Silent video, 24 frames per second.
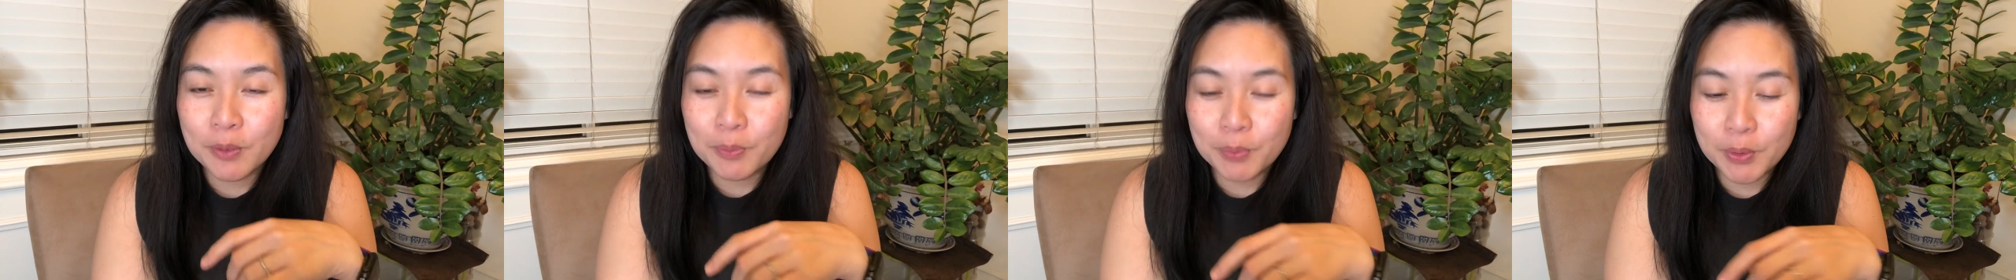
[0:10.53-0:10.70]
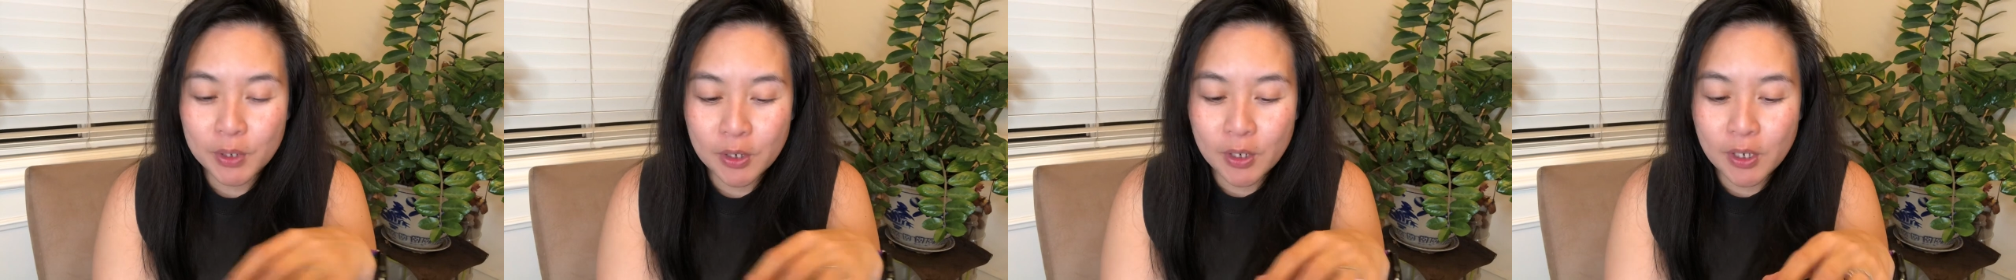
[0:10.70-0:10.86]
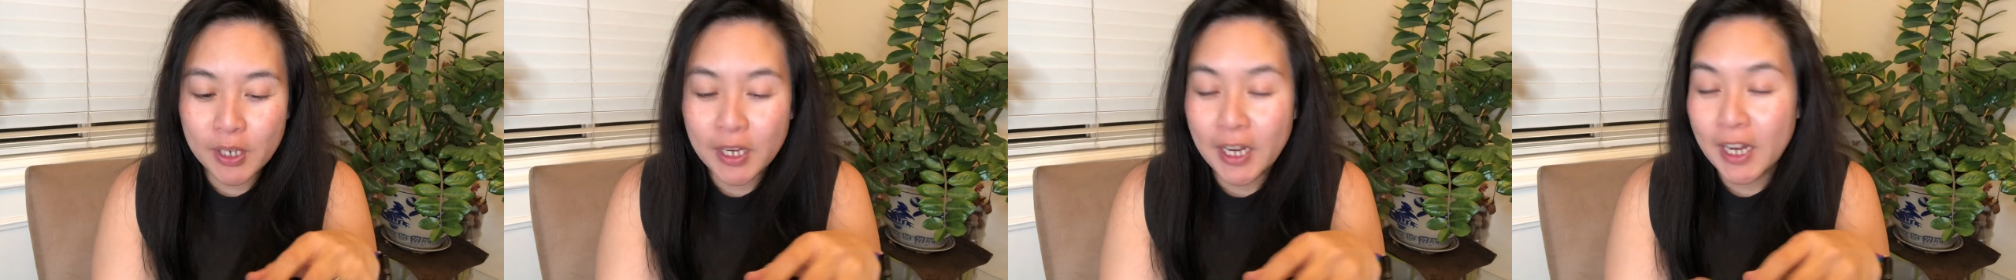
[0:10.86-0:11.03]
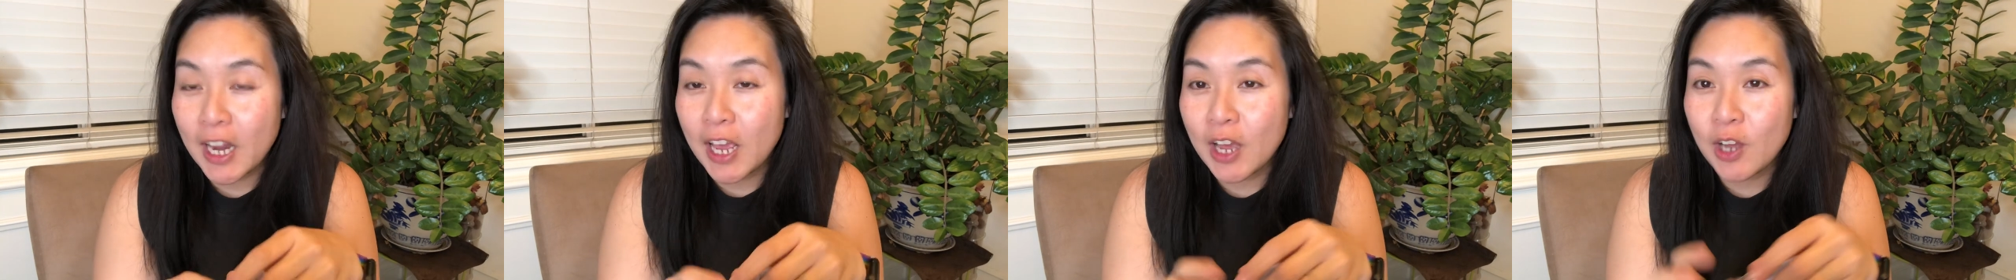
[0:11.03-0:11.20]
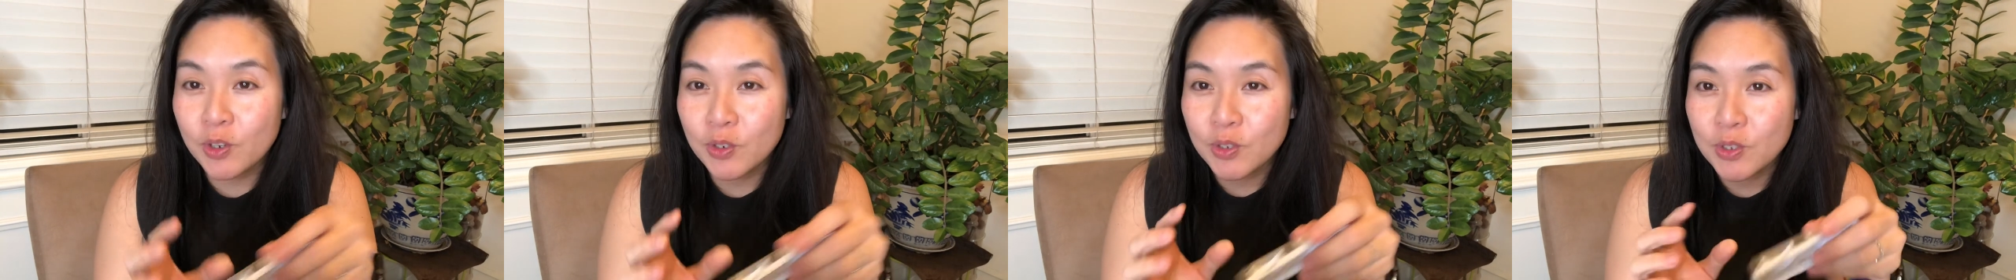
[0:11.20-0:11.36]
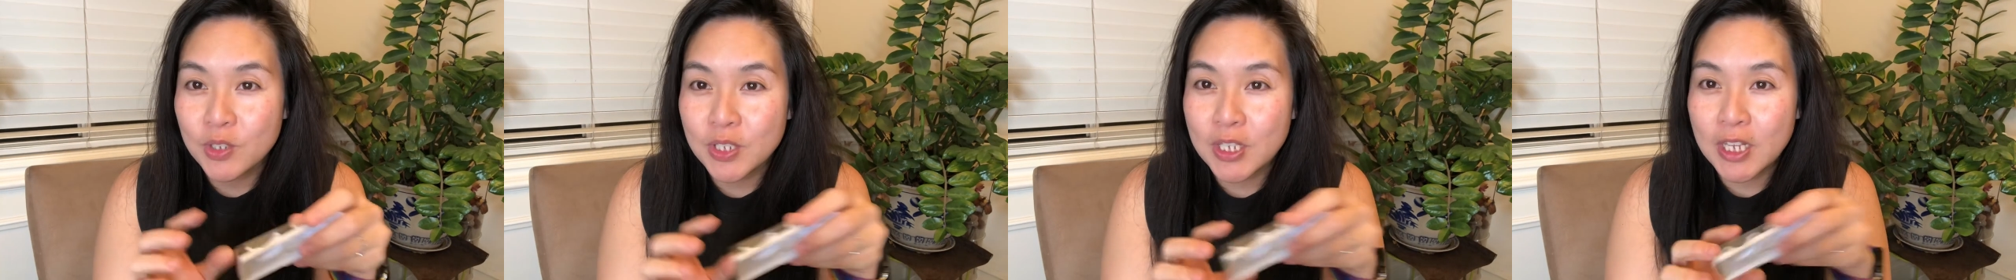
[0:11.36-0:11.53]
put it on and how
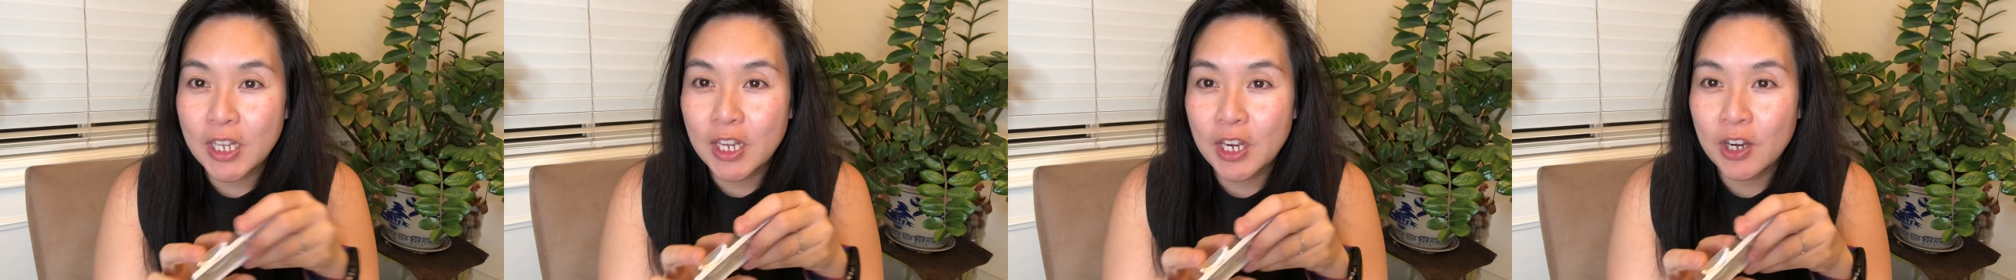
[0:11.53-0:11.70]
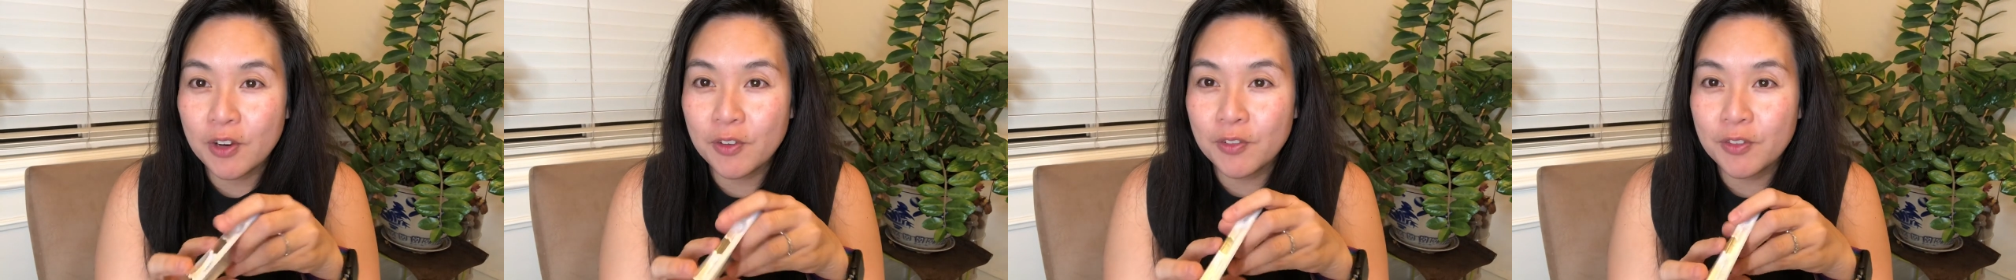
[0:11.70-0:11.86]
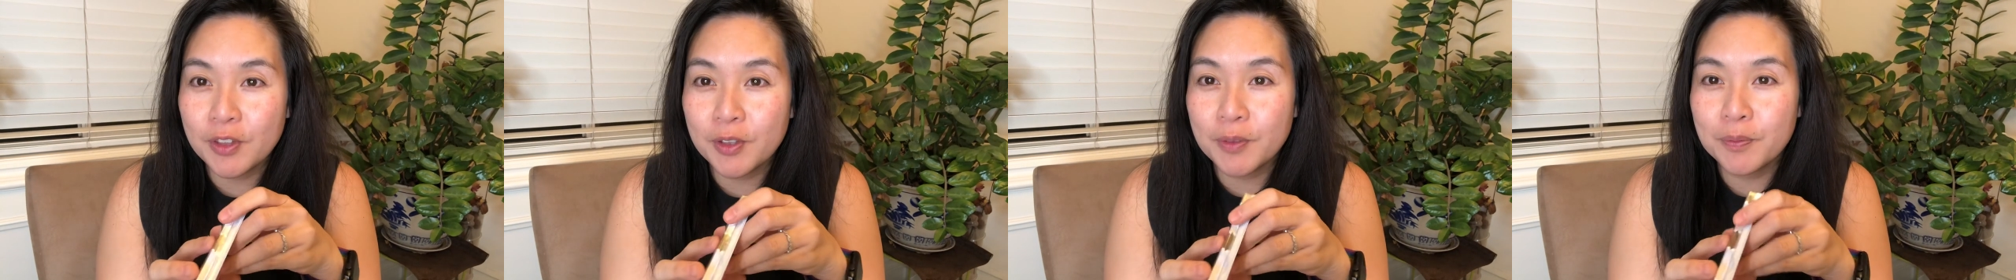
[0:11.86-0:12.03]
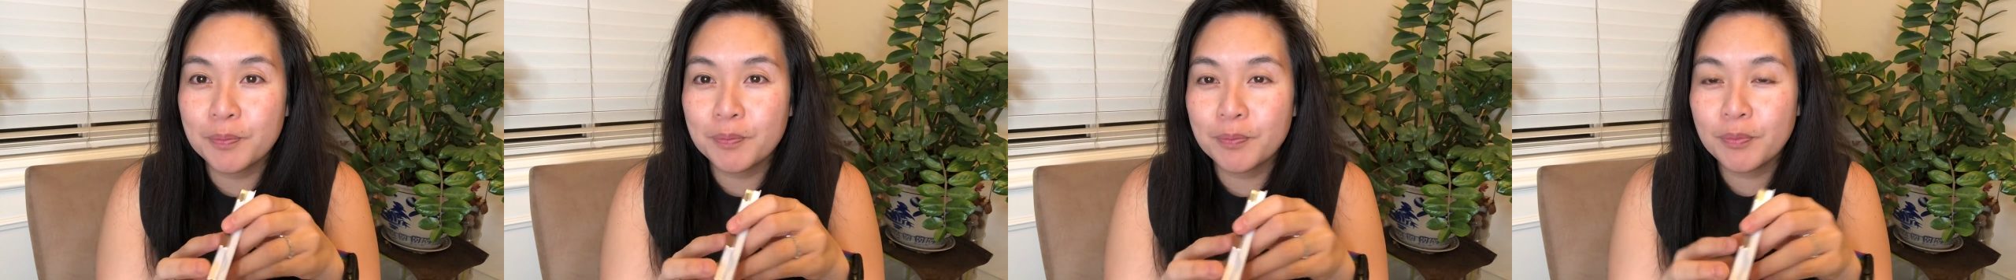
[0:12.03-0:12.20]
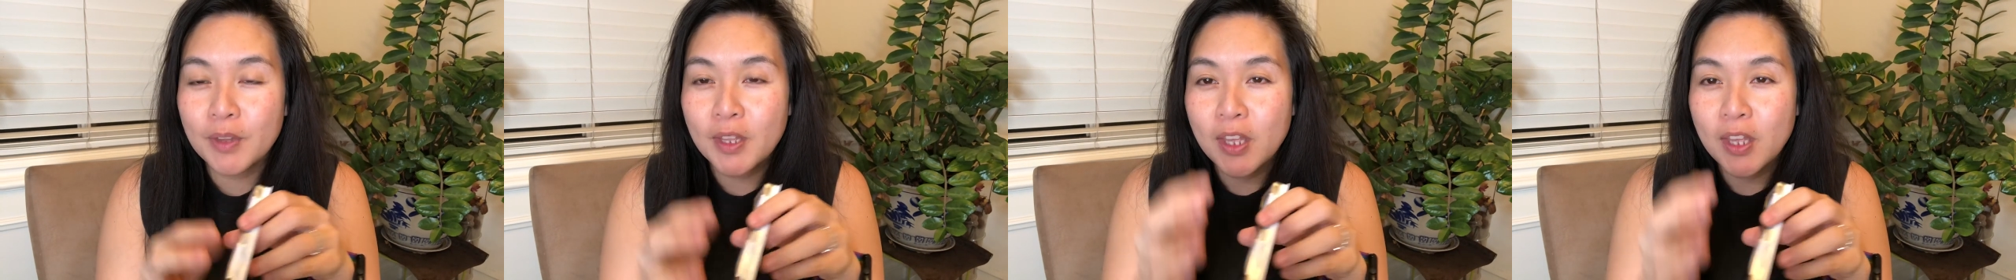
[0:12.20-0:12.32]
to take care of them.